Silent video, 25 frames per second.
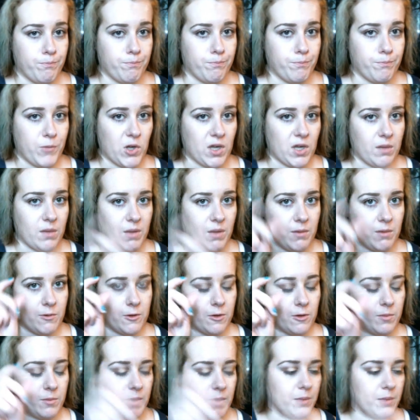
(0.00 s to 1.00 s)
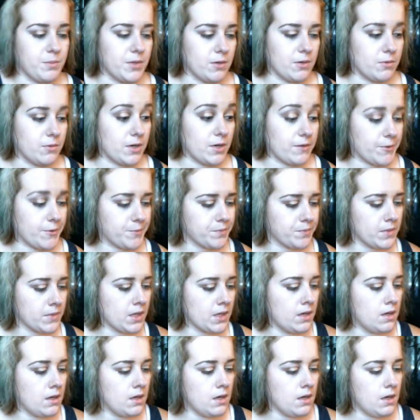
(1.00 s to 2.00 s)
Okay, maybe a little bit, but whatever.
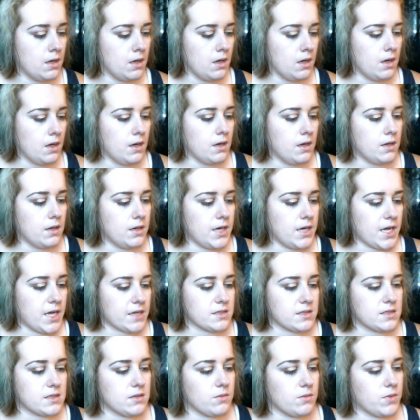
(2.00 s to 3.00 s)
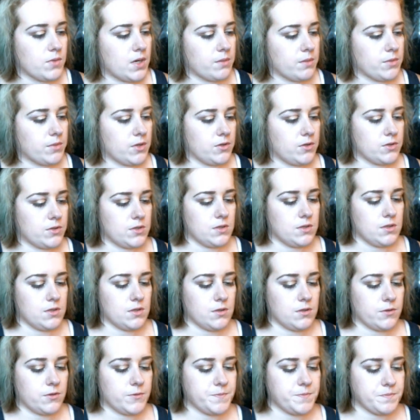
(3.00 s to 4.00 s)
Next, what I'm going to
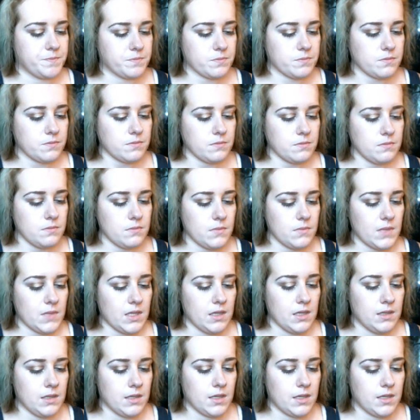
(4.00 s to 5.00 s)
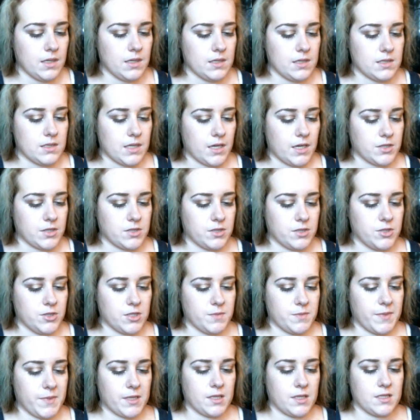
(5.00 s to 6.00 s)
do is, I actually
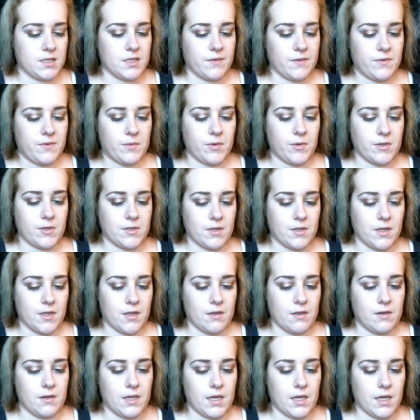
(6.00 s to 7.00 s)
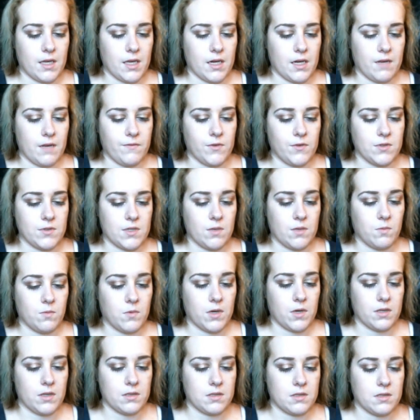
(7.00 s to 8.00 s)
just picked this up from Ulta the other day, and I've used it
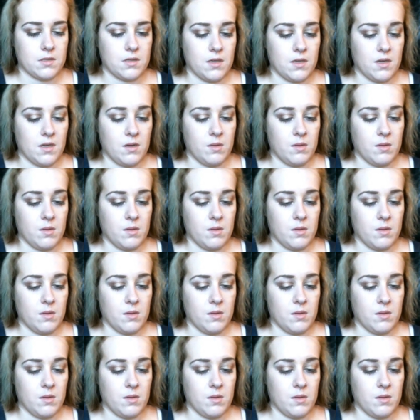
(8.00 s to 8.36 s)
once.